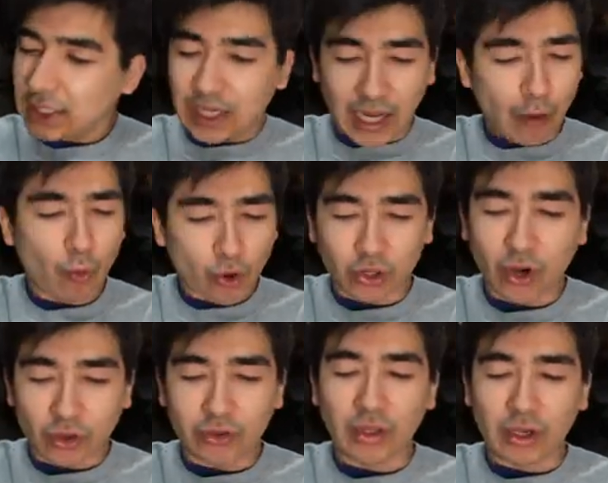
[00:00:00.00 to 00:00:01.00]
I worked
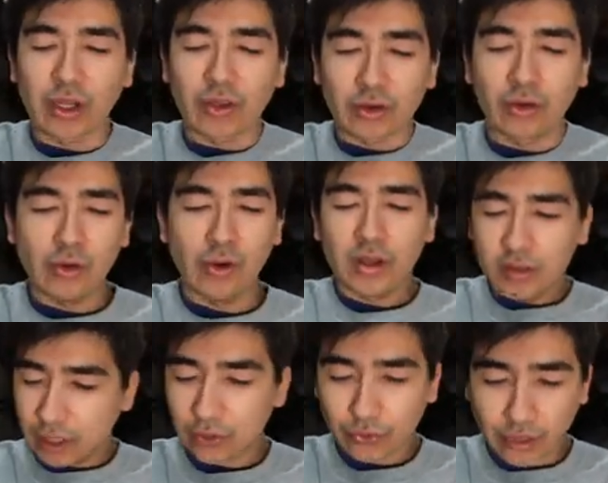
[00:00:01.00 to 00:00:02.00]
hard today, you know?
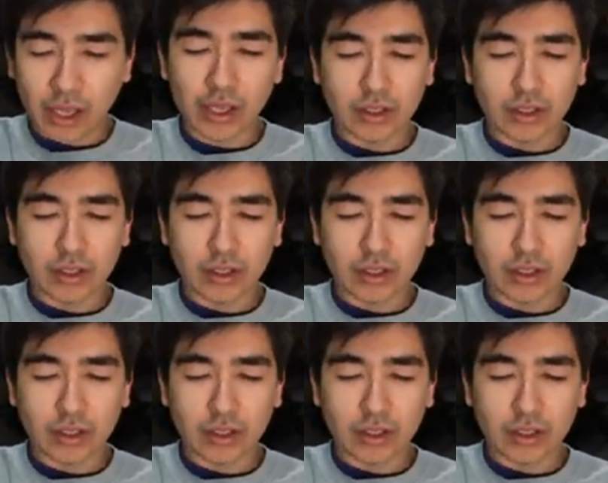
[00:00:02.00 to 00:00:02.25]
Another day,